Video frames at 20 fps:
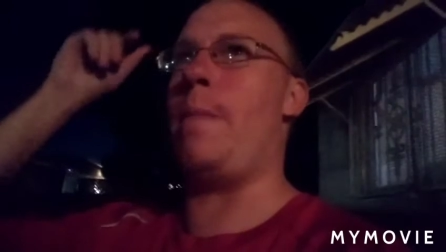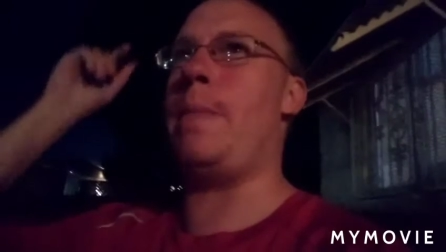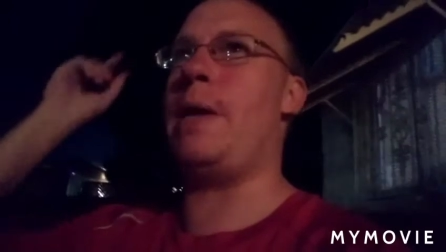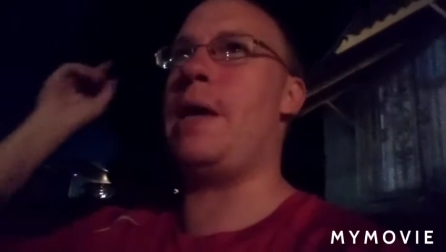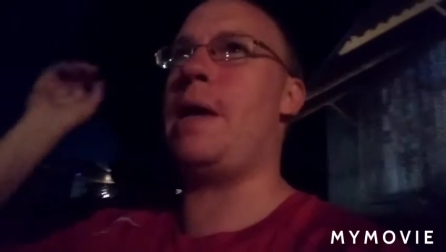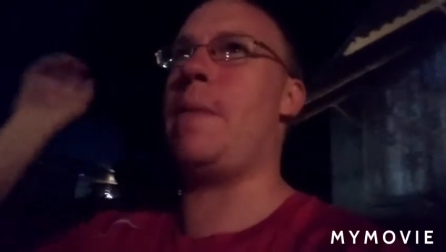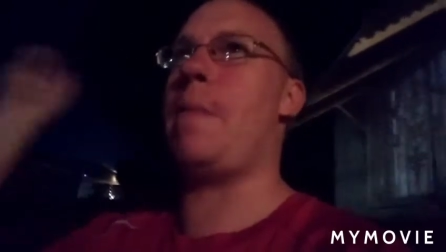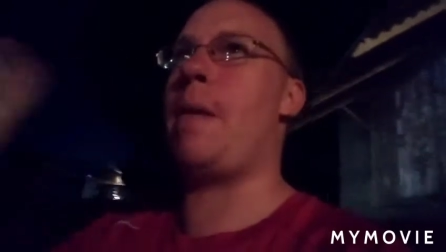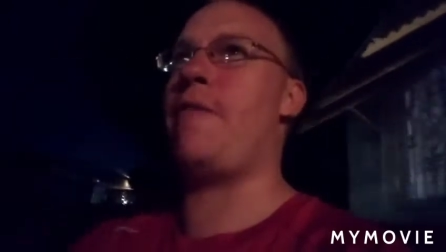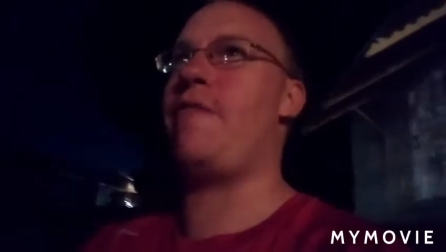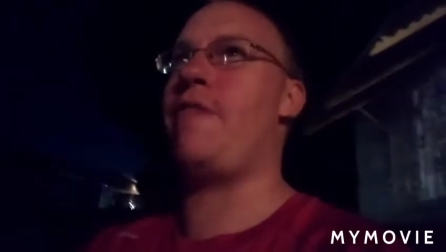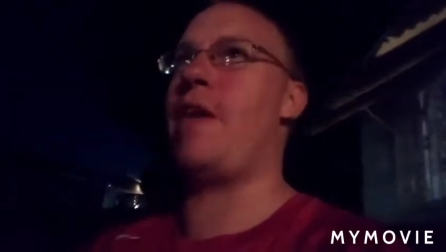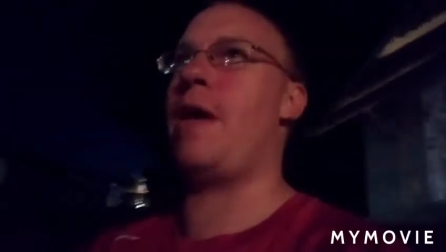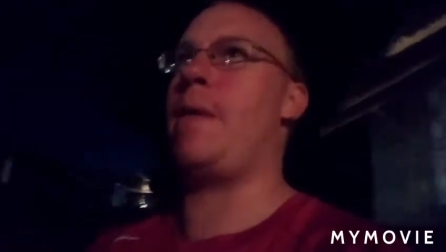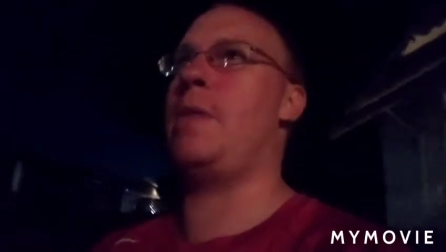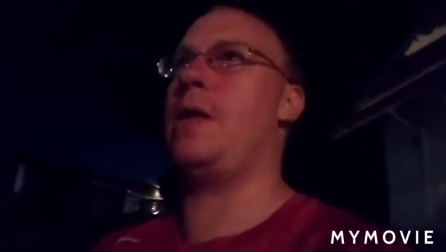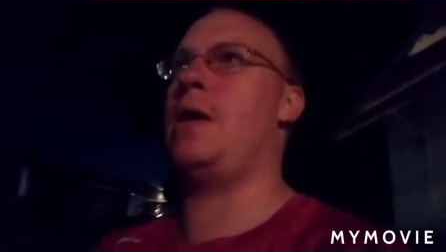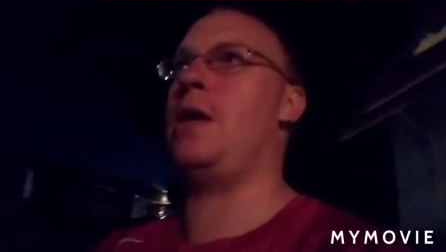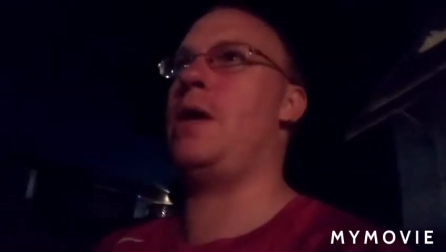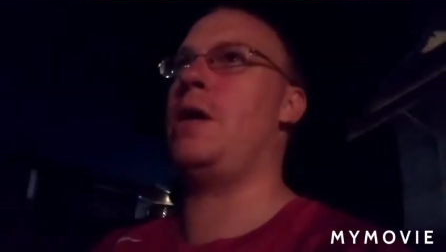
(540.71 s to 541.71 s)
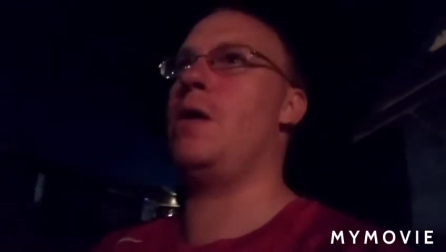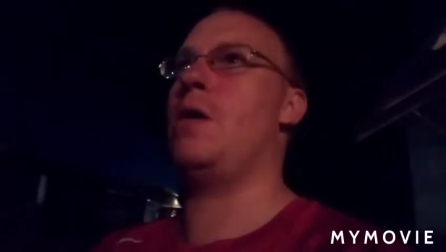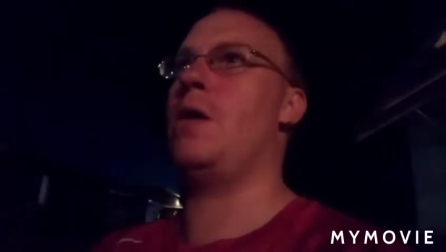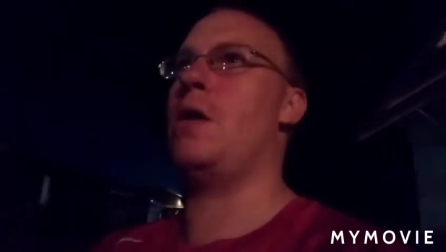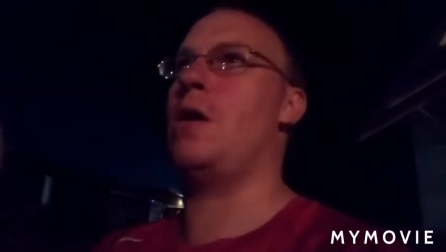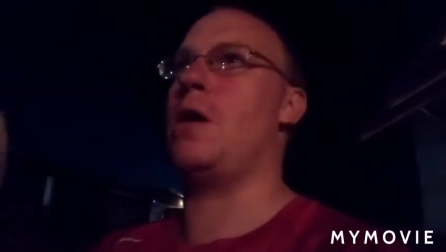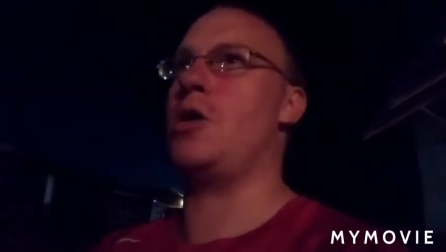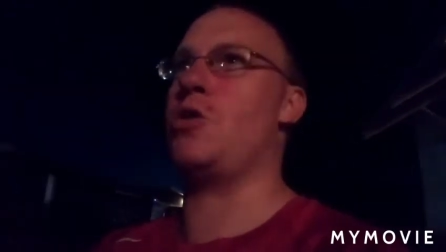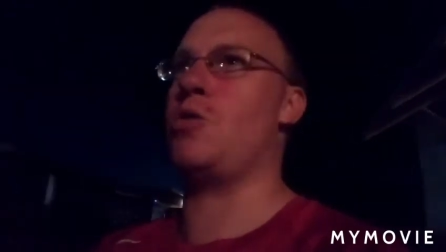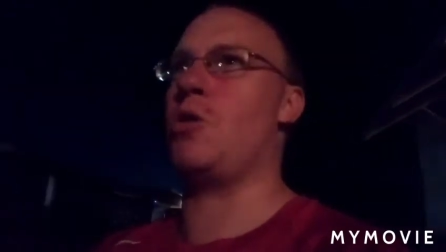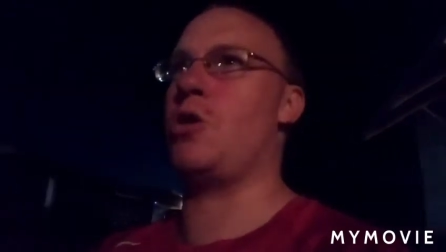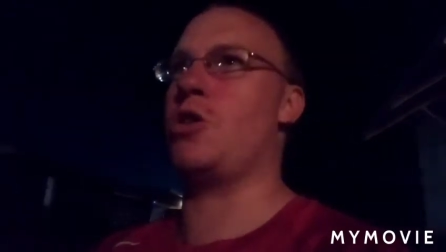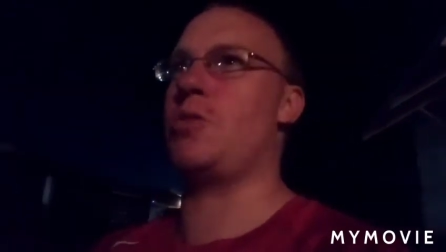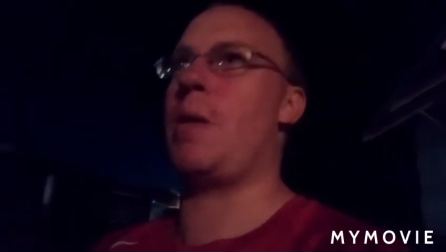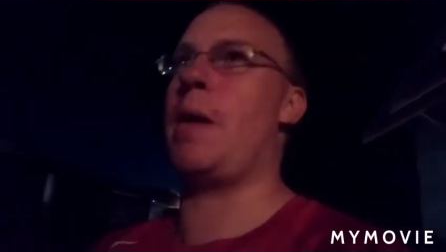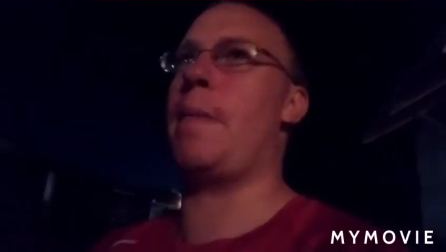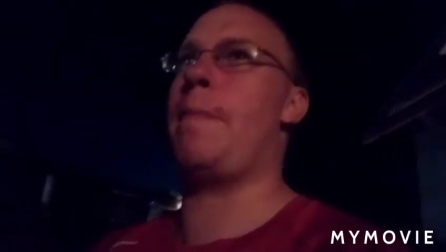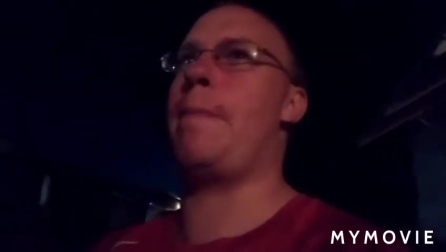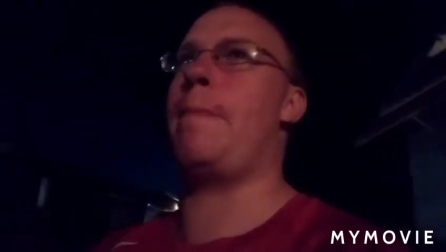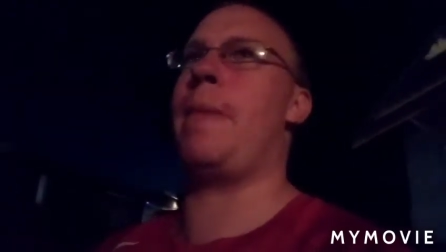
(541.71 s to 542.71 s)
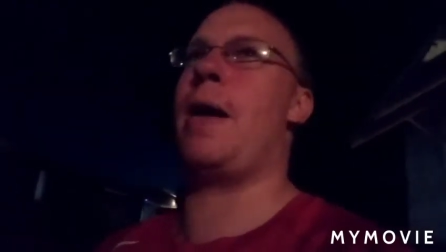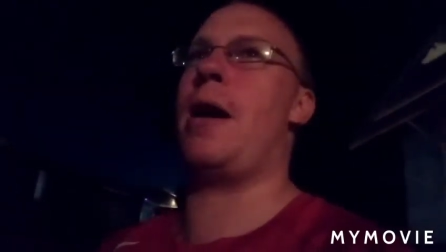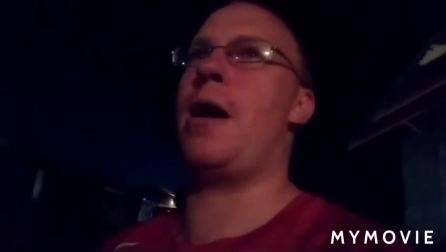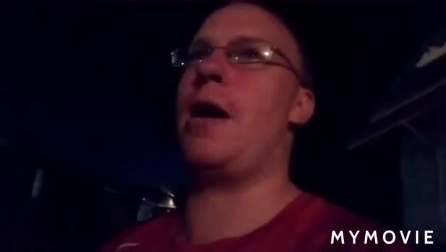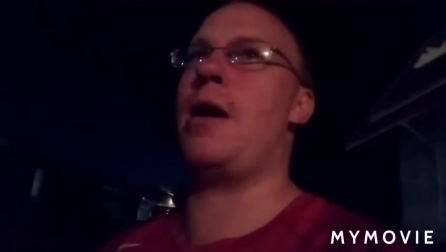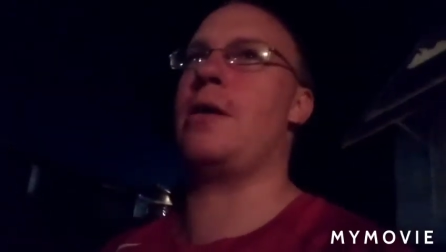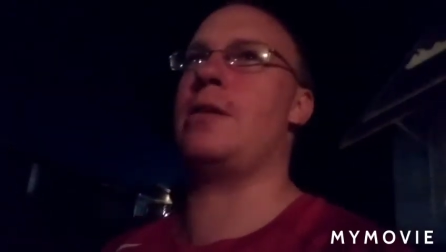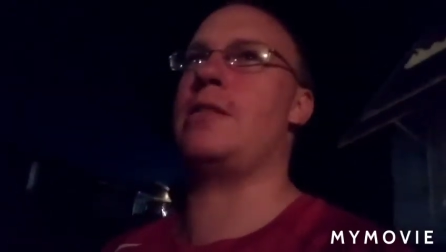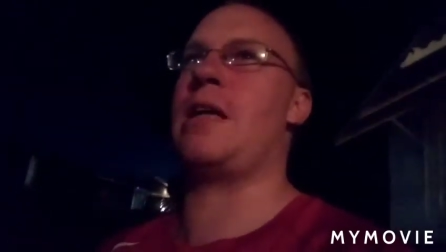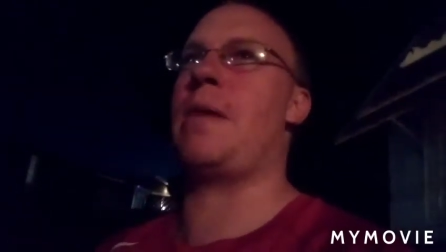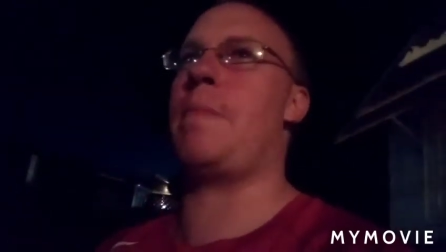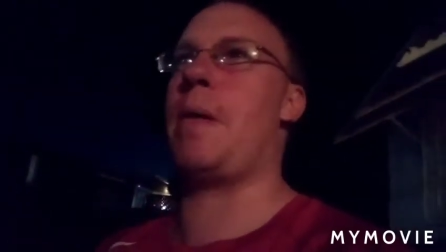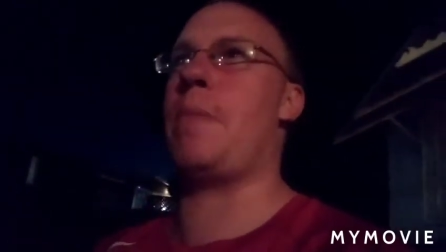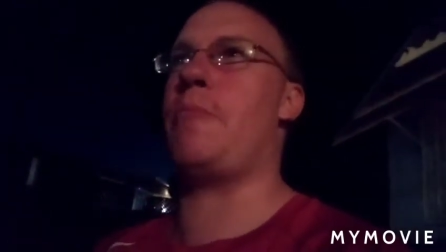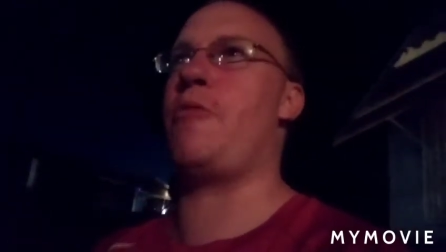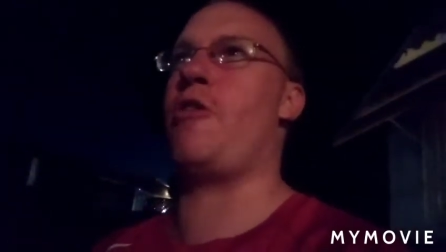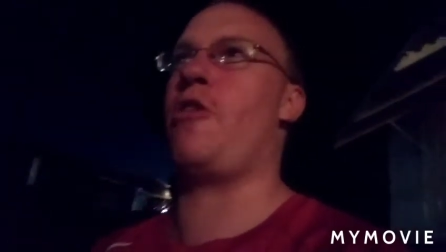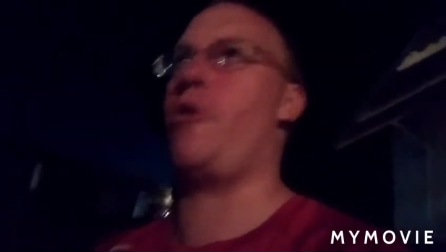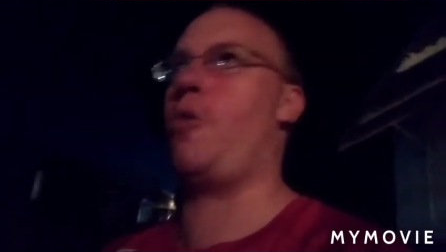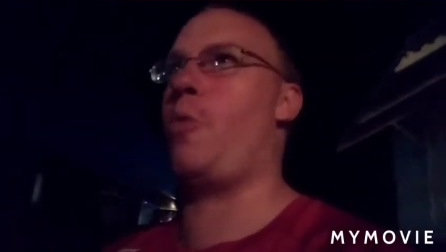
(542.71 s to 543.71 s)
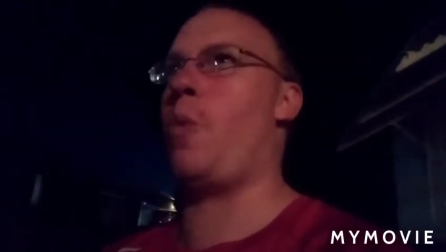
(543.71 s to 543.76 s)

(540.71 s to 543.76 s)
me and my family, as well as my parents and my brother,